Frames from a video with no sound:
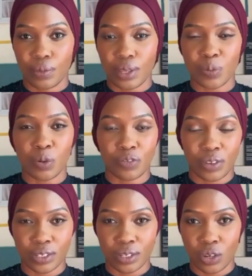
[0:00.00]
As a
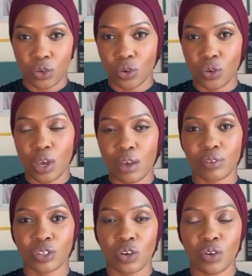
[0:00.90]
professor, you have
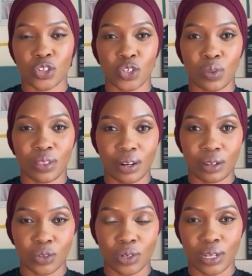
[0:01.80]
interaction with
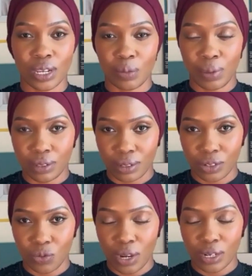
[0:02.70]
learners on a daily
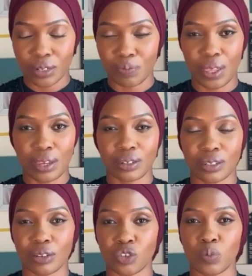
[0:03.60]
basis, right? And
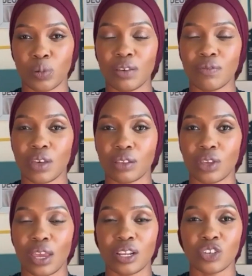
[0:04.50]
do you believe that
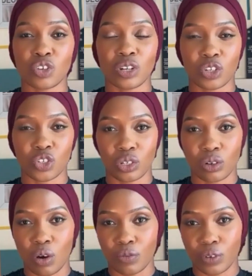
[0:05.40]
the early introduction
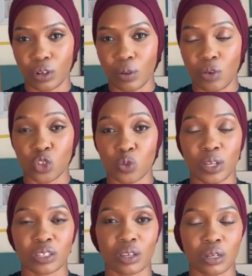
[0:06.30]
of
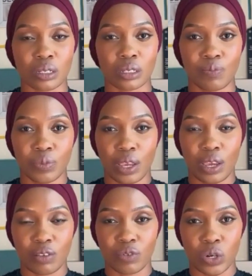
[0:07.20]
aerospace studies
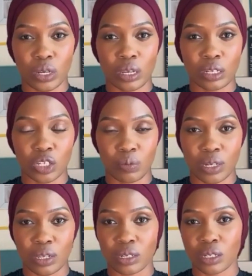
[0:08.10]
at a very
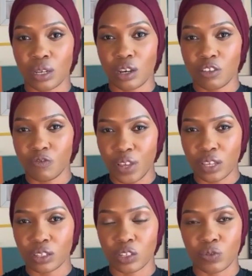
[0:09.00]
intermediate
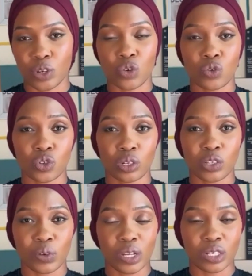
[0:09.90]
phase is very crucial and
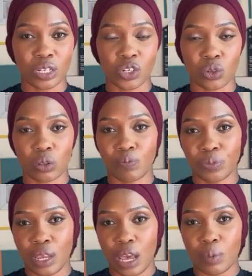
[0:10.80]
is very essential?
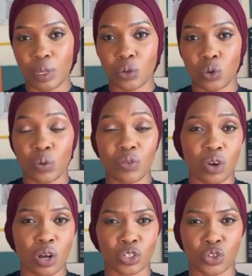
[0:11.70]
I mean, with
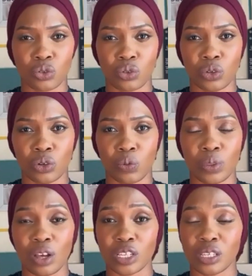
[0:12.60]
regards to,
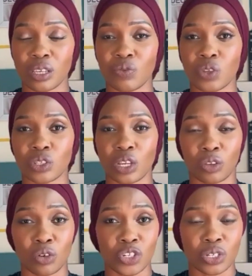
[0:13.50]
with us seeing this
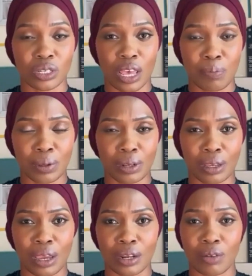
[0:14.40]
technologies
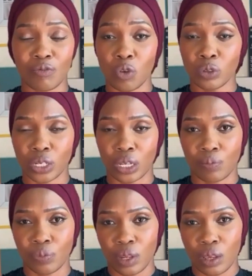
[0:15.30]
happening and unfolding
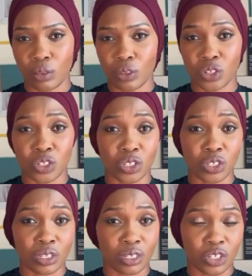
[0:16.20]
in this
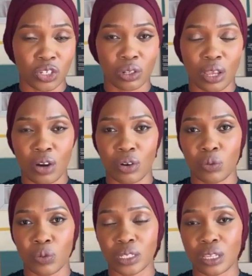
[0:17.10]
digital
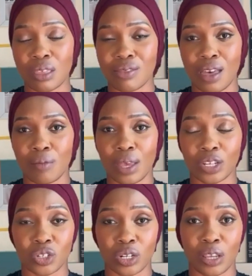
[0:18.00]
era, we're seeing them
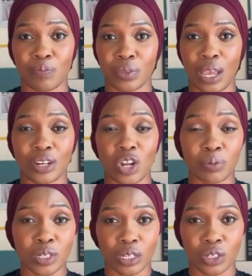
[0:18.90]
actually
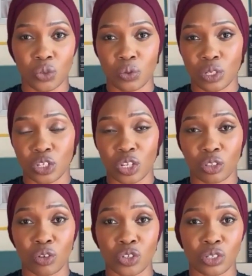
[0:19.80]
adapting to such
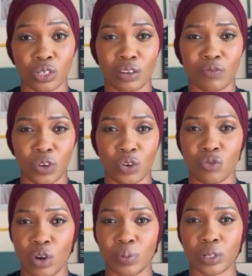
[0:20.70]
technologies at a very
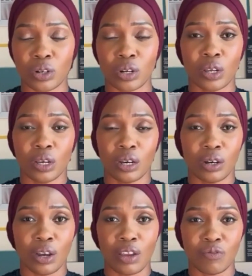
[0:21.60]
rapid
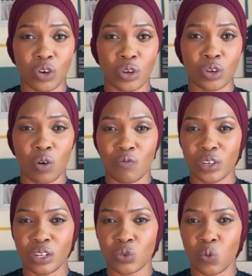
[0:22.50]
and very
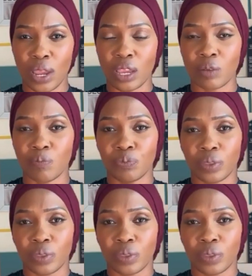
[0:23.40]
convenient way.